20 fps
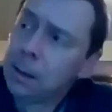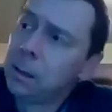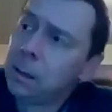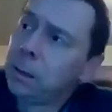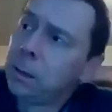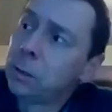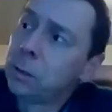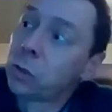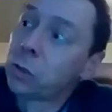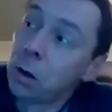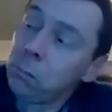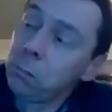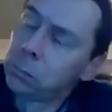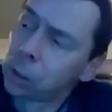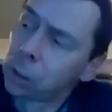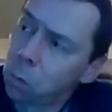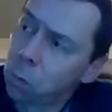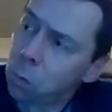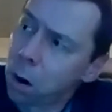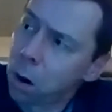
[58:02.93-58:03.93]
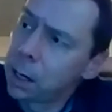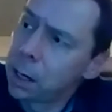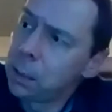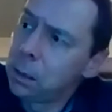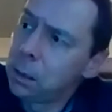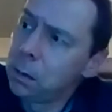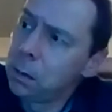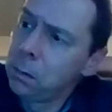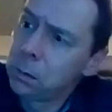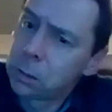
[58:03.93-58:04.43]
that don't require
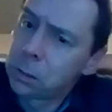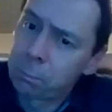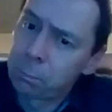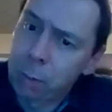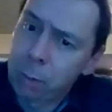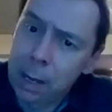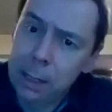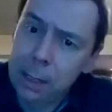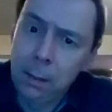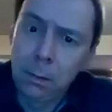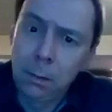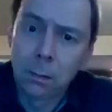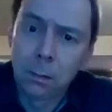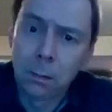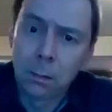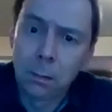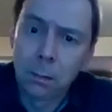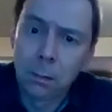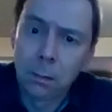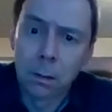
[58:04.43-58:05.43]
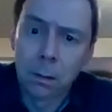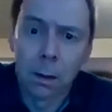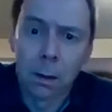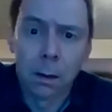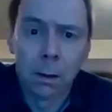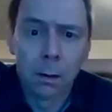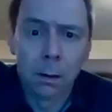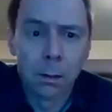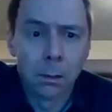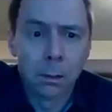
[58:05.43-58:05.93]
you to pay
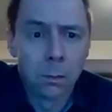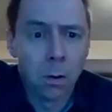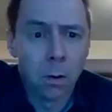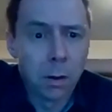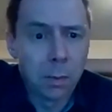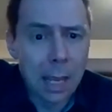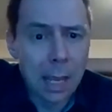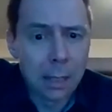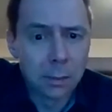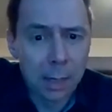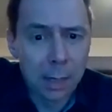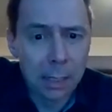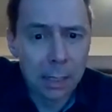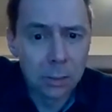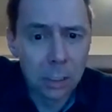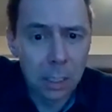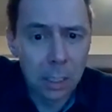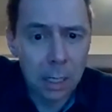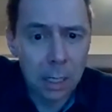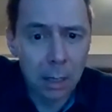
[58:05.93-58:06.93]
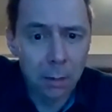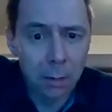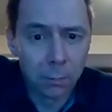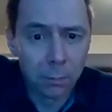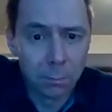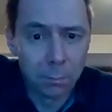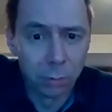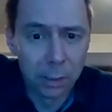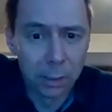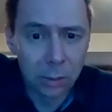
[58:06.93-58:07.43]
£9,000 a year for
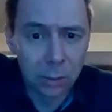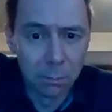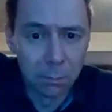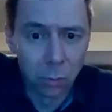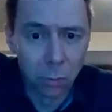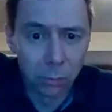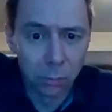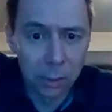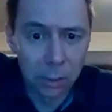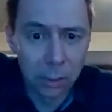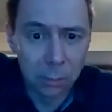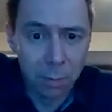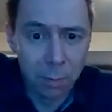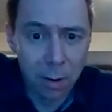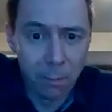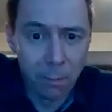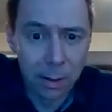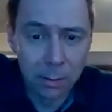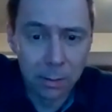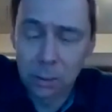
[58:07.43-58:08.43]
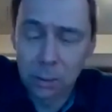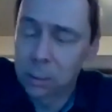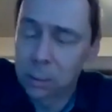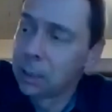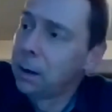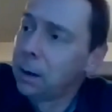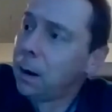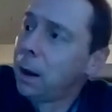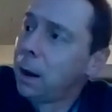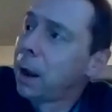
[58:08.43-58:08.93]
a bricks and mortar experience
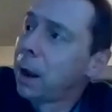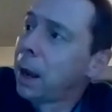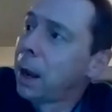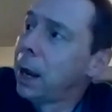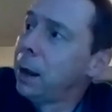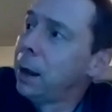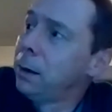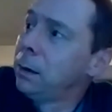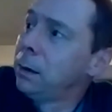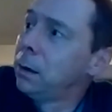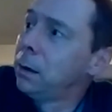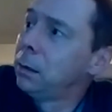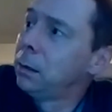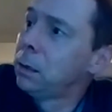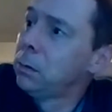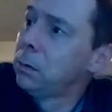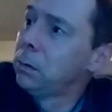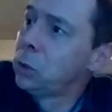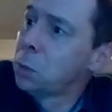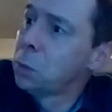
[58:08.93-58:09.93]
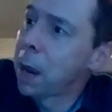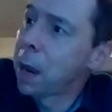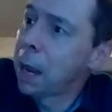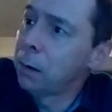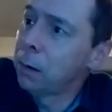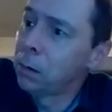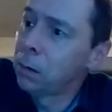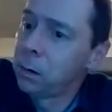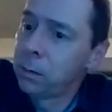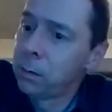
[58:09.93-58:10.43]
and a huge
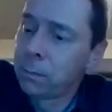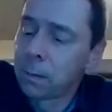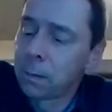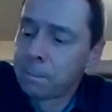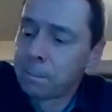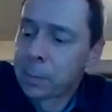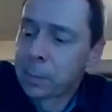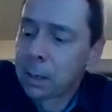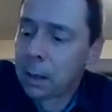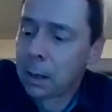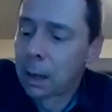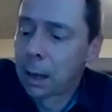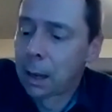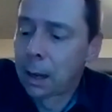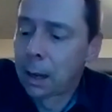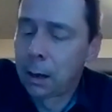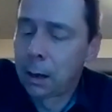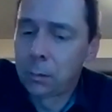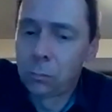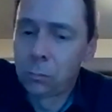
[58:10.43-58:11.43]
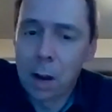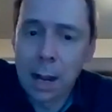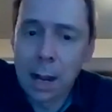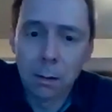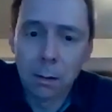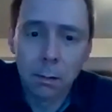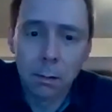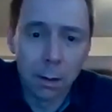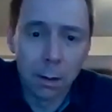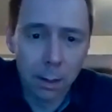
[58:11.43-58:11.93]
amount of
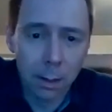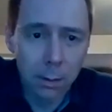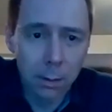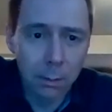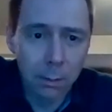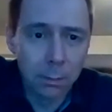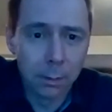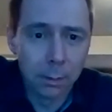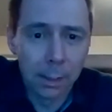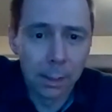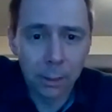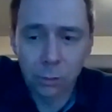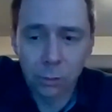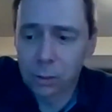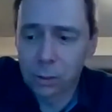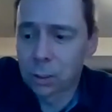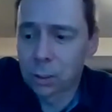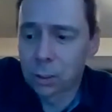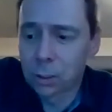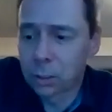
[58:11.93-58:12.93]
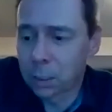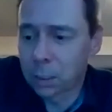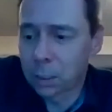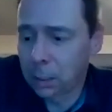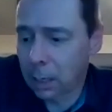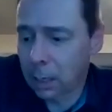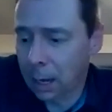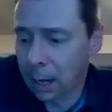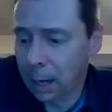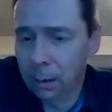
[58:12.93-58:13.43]
rent, heat,
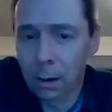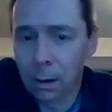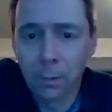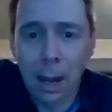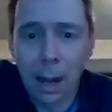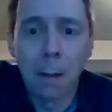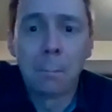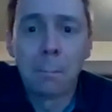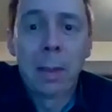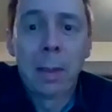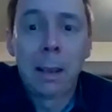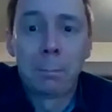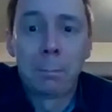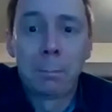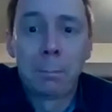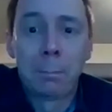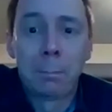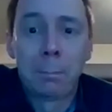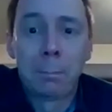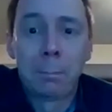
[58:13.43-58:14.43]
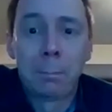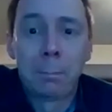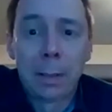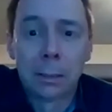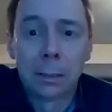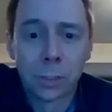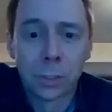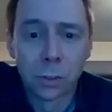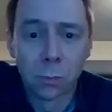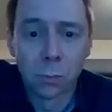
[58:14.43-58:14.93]
electricity, and no doubt beer bills as
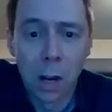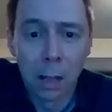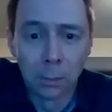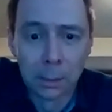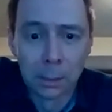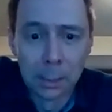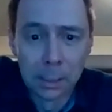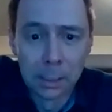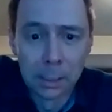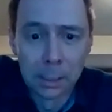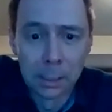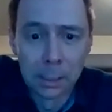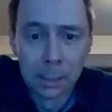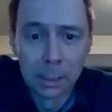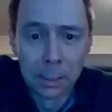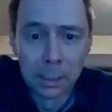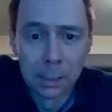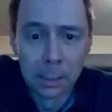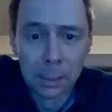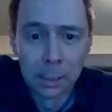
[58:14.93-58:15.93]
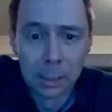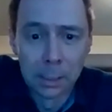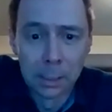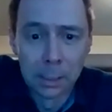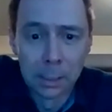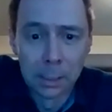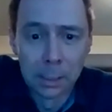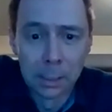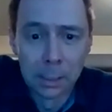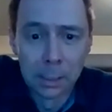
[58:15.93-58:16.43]
well. So I think big
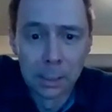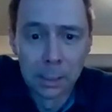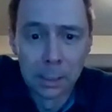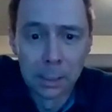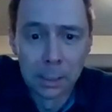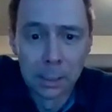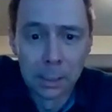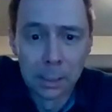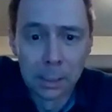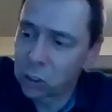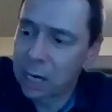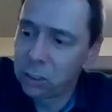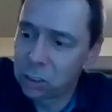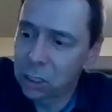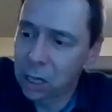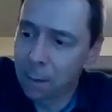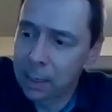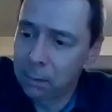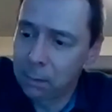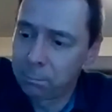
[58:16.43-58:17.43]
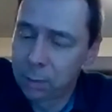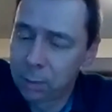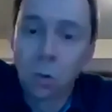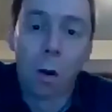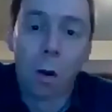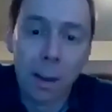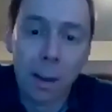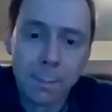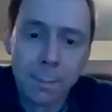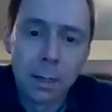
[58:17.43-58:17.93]
change is coming, but not
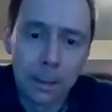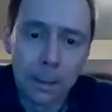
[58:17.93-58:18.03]
imminently.